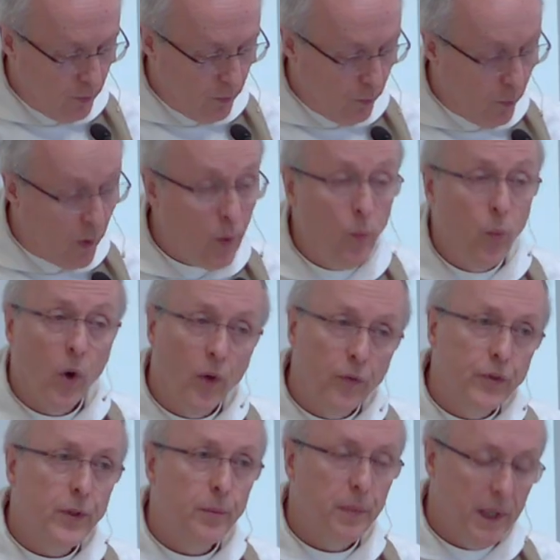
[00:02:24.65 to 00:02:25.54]
We
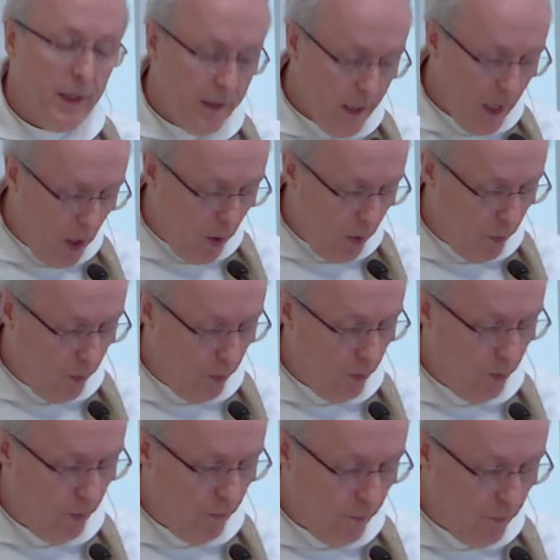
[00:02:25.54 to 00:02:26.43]
want to be
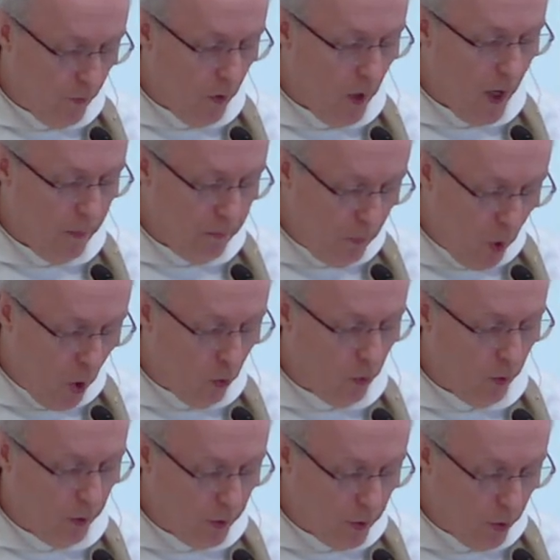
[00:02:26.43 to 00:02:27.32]
known for our
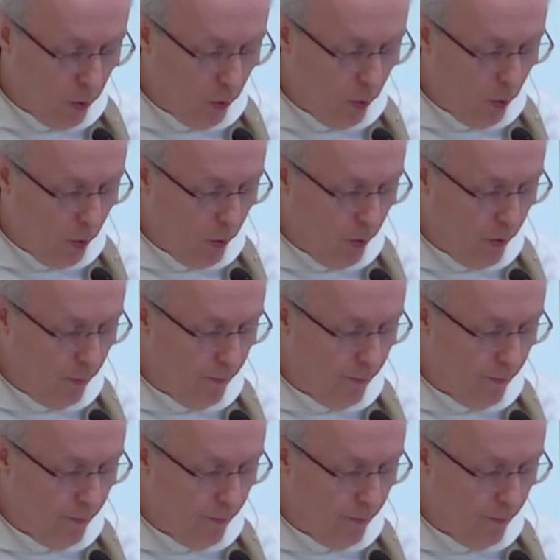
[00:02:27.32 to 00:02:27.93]
moral core.